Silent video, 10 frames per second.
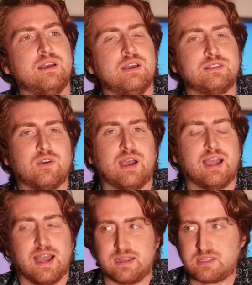So
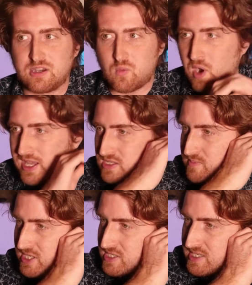I took way too
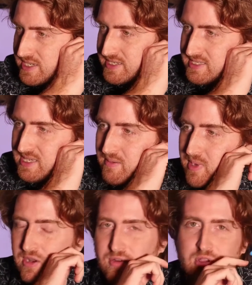much DXM. I
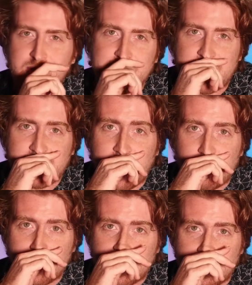don't know exactly how
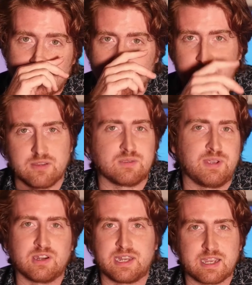much I took. It was
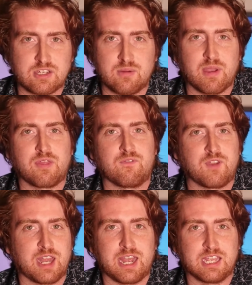pure
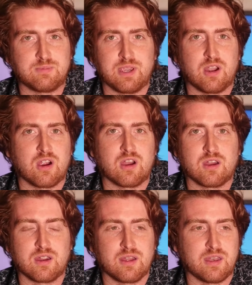dextromethorphan
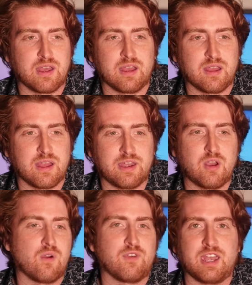HBr, and I know
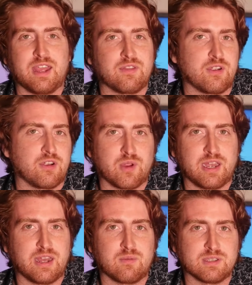if any other
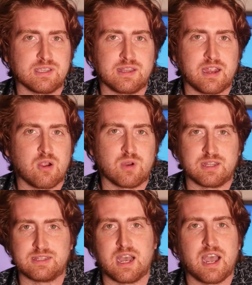ingredient was in there, I would
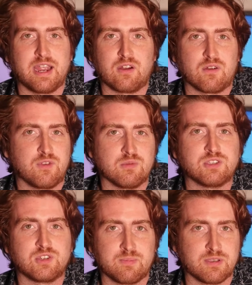have died, or if it was
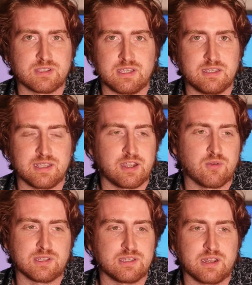triple C's like
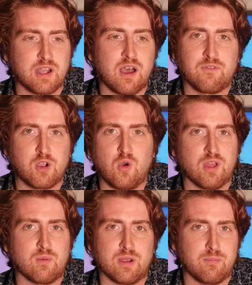Caricid and cough and cold, I
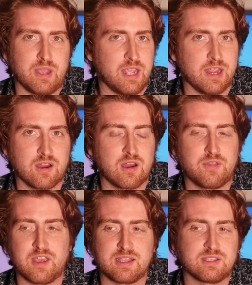wouldn't be here. I
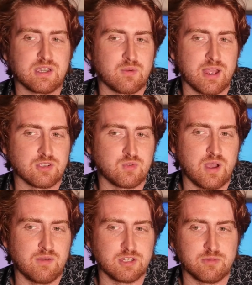think I took around
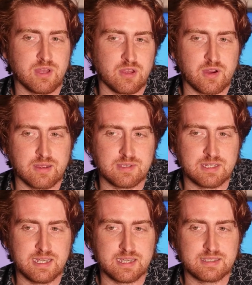1,200 milligrams of
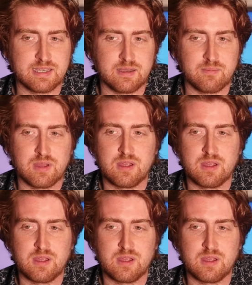DXM,